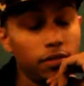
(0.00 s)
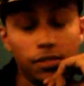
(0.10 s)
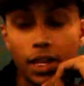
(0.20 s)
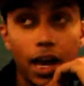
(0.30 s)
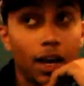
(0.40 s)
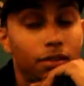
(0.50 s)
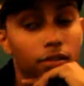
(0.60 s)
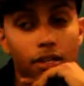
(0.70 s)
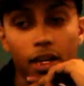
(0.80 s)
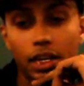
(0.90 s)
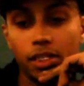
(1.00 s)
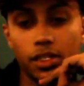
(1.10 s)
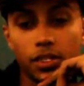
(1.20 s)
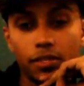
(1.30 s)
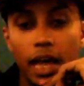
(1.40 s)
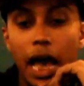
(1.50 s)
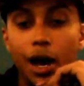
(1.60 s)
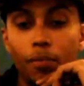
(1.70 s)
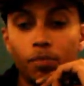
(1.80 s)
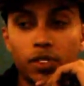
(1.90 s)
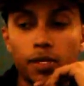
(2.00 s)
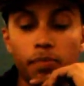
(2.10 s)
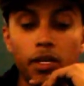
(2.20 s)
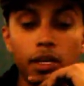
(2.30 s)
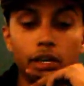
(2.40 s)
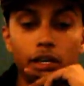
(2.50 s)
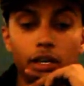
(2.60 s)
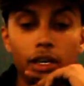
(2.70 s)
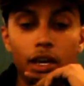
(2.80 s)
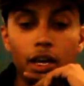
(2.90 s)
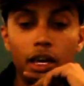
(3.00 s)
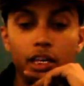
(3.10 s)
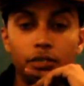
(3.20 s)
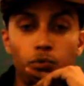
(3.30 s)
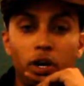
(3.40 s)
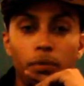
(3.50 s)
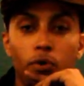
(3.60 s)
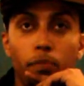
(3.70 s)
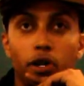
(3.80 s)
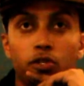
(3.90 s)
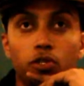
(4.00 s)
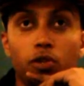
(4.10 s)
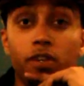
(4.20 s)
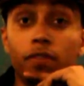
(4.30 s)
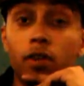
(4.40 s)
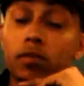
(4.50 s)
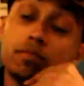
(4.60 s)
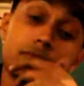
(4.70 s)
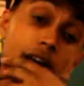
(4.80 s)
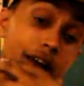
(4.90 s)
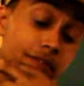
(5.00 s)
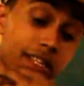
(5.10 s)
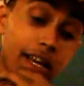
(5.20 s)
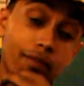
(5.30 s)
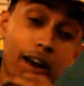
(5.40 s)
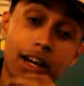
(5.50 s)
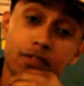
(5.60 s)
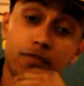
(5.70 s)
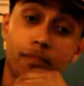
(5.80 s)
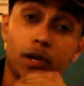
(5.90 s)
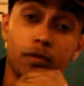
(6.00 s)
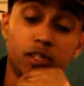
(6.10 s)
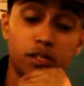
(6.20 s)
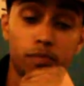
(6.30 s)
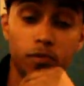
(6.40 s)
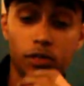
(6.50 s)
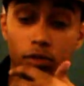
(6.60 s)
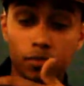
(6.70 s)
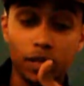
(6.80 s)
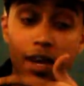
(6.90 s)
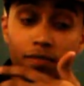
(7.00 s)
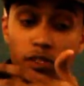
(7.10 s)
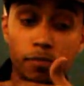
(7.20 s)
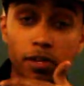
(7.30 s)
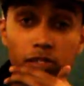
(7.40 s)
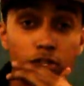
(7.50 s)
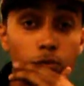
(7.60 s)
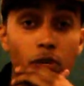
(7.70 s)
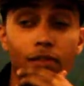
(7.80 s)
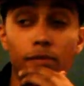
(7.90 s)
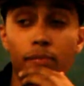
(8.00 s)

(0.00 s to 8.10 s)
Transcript: Nah, it's the album to me is way more personal. Even though everything I write is from my own, you know, life experiences, or whatever.